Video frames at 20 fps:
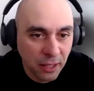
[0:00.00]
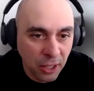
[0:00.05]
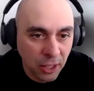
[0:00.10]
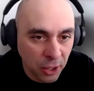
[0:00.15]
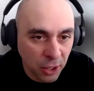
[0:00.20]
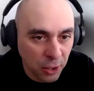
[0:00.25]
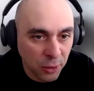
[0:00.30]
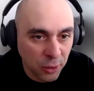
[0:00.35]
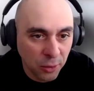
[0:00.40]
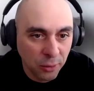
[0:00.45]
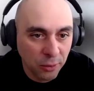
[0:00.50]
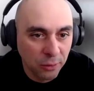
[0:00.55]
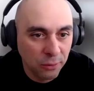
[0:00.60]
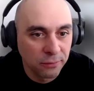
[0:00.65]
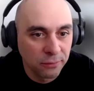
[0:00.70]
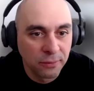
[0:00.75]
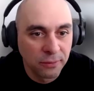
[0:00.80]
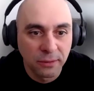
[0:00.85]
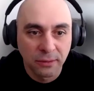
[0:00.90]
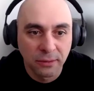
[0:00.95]

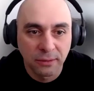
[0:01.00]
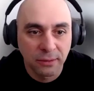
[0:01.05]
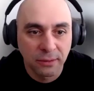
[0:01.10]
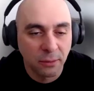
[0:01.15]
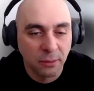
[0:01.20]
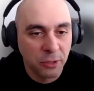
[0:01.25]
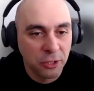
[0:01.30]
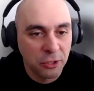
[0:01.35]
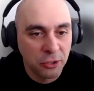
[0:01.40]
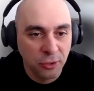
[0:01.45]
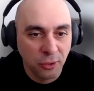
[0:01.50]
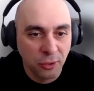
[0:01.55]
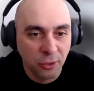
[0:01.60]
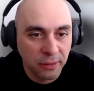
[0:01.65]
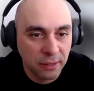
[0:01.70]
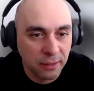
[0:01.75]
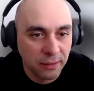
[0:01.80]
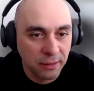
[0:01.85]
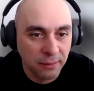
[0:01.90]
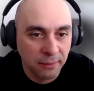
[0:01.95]
code. We show
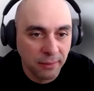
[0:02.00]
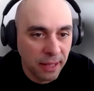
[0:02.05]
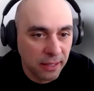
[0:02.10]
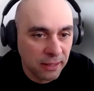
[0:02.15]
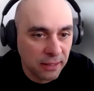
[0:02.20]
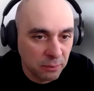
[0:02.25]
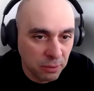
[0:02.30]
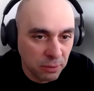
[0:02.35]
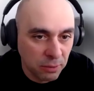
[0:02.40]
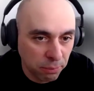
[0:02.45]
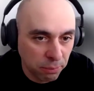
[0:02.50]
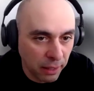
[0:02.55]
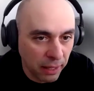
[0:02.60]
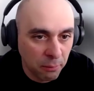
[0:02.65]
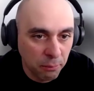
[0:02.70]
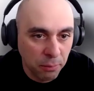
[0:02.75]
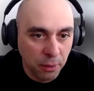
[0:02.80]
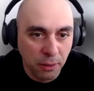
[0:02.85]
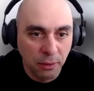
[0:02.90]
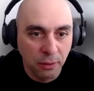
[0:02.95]
them Ansible
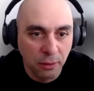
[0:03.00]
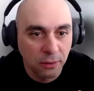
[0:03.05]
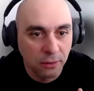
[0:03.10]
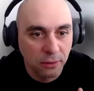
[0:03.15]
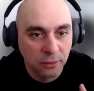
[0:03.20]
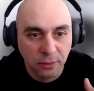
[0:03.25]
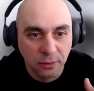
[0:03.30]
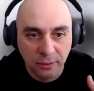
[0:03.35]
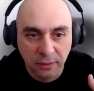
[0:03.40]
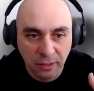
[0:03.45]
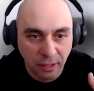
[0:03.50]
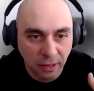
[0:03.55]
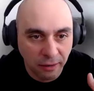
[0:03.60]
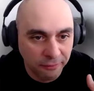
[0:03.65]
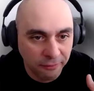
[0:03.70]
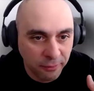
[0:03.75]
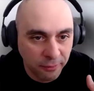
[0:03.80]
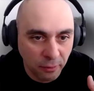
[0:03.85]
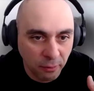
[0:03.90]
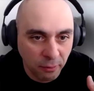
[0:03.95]
playbooks or
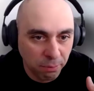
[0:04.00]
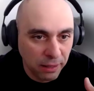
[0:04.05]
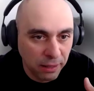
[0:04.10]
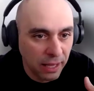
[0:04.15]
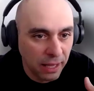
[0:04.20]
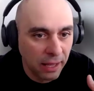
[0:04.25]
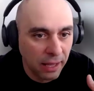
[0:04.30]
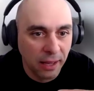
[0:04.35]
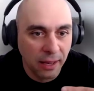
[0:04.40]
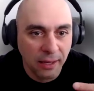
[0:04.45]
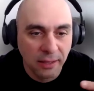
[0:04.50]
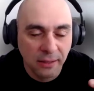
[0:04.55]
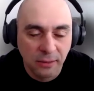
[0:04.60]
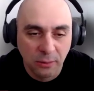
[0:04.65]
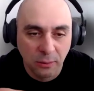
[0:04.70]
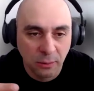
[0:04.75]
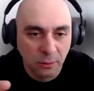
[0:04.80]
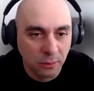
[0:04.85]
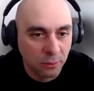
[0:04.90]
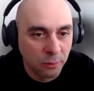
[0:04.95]
Terraform
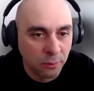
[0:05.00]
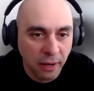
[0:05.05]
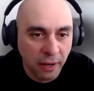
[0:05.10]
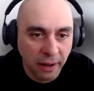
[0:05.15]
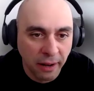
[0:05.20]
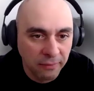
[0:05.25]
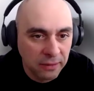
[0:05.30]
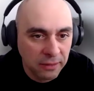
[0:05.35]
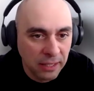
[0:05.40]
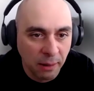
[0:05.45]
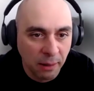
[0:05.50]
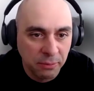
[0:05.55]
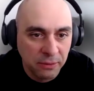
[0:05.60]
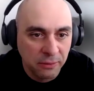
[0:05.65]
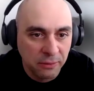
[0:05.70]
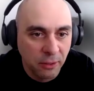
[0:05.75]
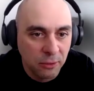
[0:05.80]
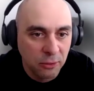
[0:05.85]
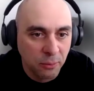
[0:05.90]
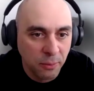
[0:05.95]
plans or whatever types
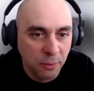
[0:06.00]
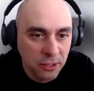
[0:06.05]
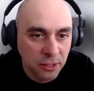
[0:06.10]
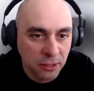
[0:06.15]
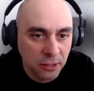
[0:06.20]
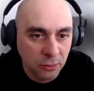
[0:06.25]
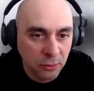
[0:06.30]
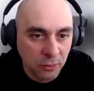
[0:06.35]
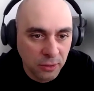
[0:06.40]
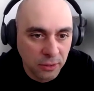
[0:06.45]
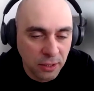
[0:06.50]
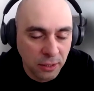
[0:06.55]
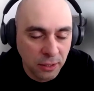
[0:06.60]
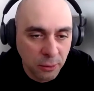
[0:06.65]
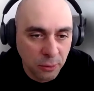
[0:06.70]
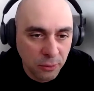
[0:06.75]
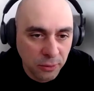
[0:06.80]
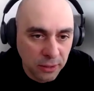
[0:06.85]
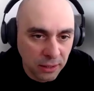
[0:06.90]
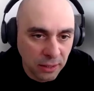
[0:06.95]
of automation tools they're
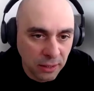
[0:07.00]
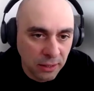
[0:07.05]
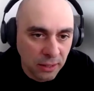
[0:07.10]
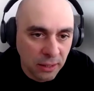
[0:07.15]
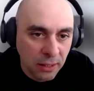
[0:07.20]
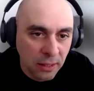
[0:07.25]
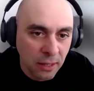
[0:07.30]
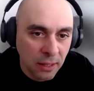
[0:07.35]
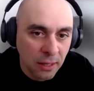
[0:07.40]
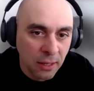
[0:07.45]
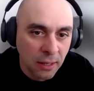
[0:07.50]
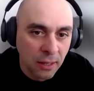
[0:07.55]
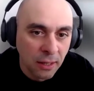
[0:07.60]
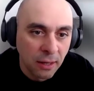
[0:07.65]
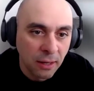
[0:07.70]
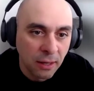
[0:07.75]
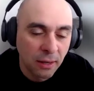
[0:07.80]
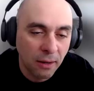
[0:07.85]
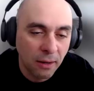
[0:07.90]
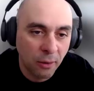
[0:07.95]
using
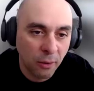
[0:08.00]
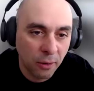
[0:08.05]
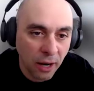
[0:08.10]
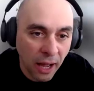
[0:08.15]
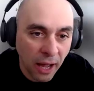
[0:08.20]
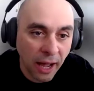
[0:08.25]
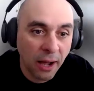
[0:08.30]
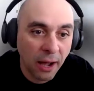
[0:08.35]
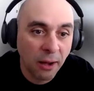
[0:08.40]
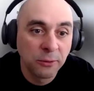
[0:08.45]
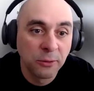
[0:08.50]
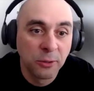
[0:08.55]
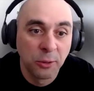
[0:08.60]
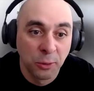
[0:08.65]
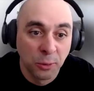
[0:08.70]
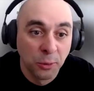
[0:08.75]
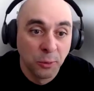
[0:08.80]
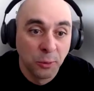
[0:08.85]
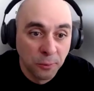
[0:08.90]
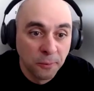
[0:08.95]
on how
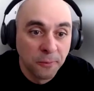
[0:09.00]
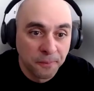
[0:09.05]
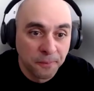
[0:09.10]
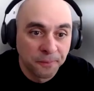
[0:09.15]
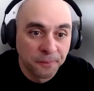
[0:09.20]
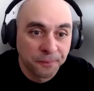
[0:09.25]
to